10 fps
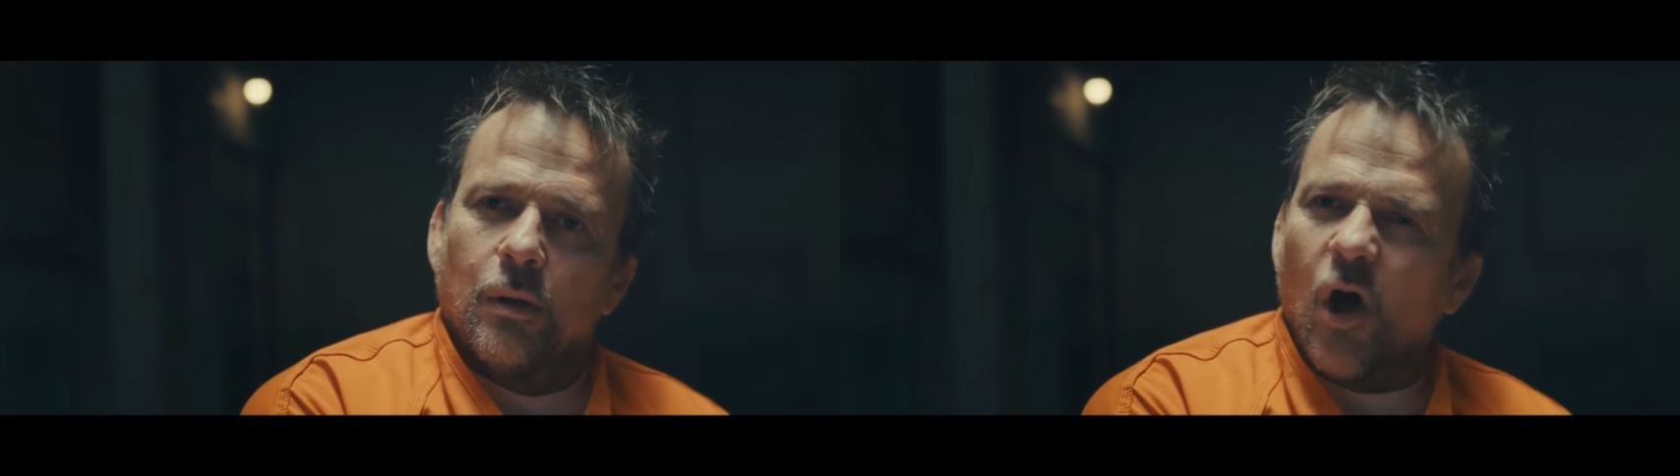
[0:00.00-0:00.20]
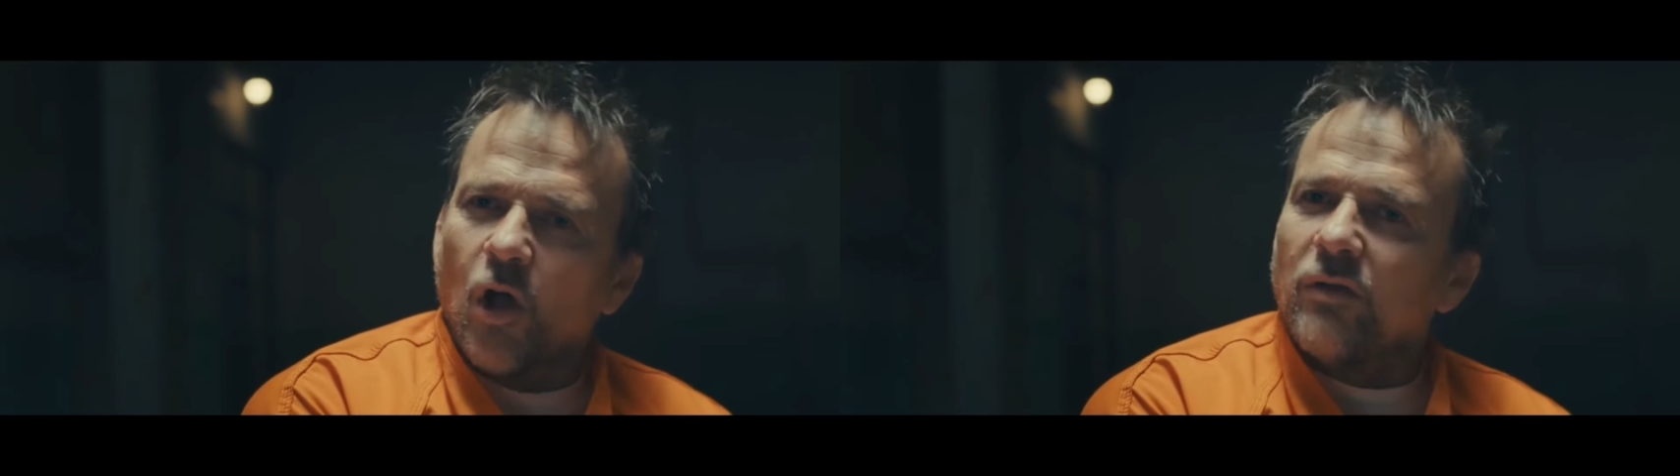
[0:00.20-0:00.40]

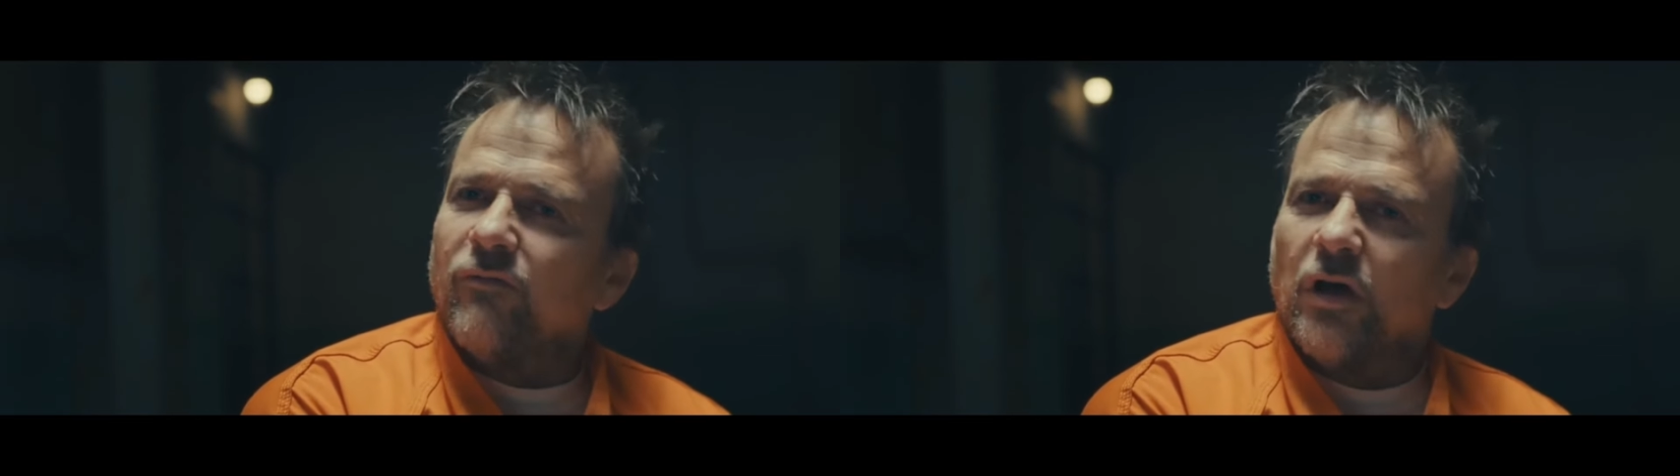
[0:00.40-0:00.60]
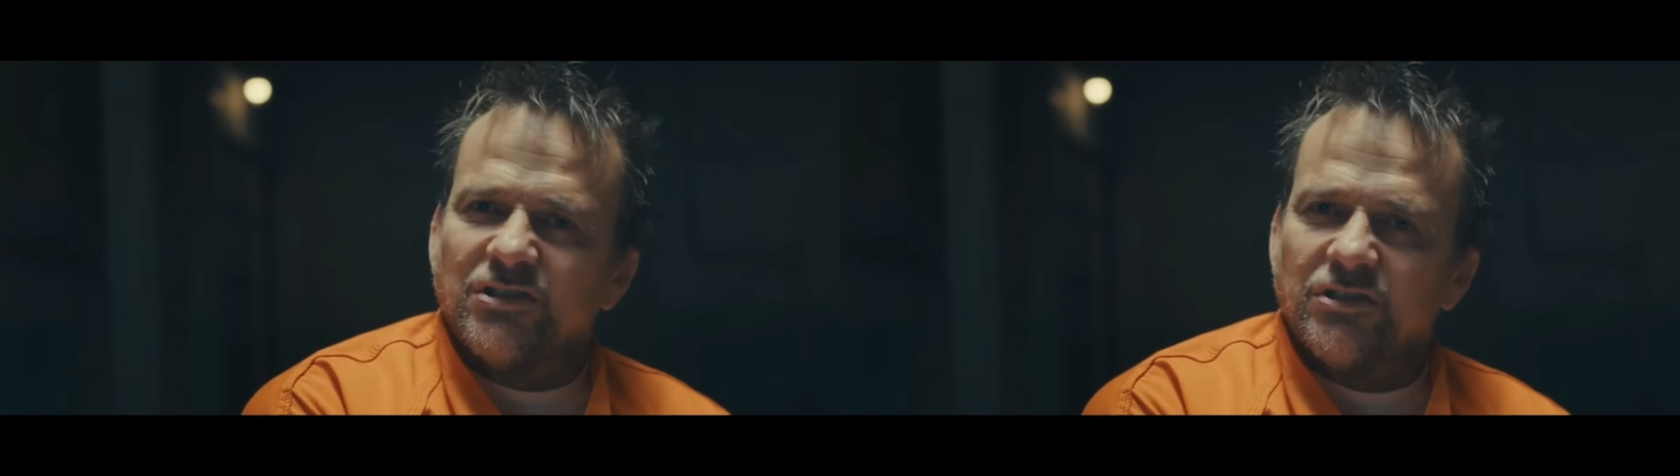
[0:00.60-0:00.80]
All
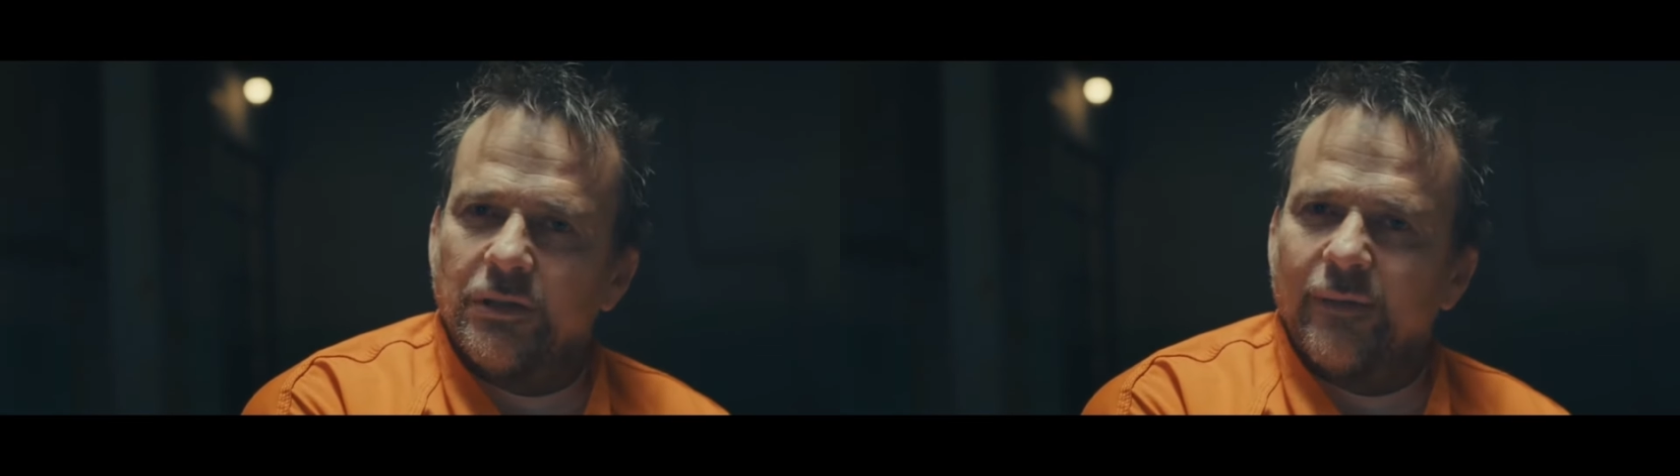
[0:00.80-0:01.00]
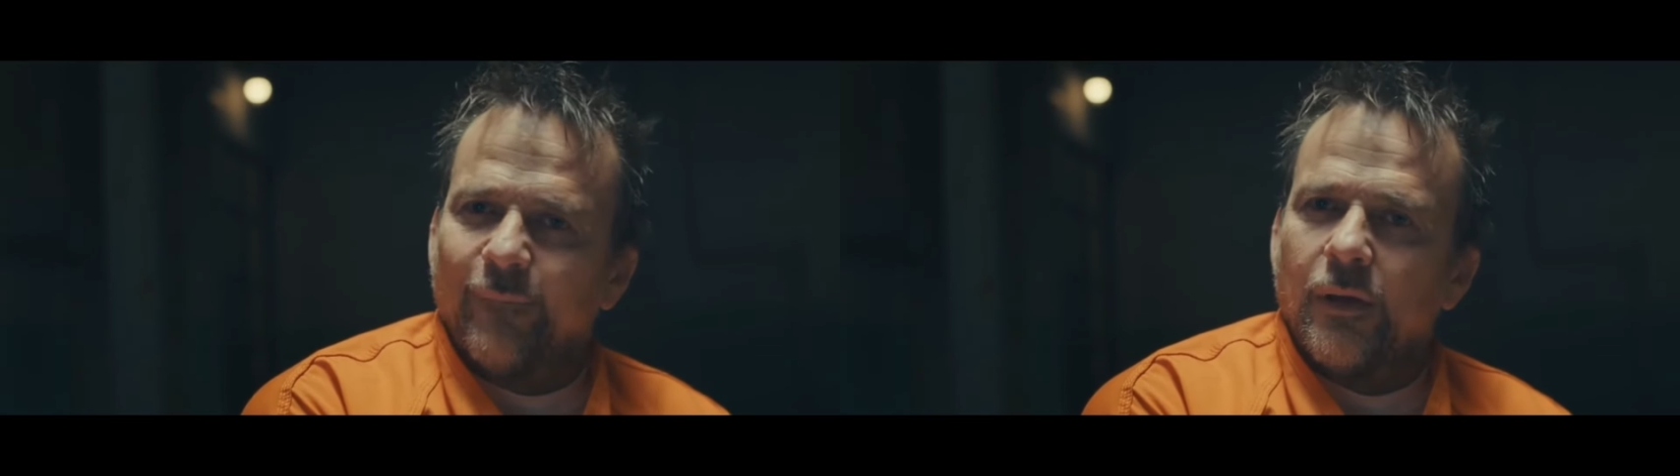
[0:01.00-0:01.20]
of us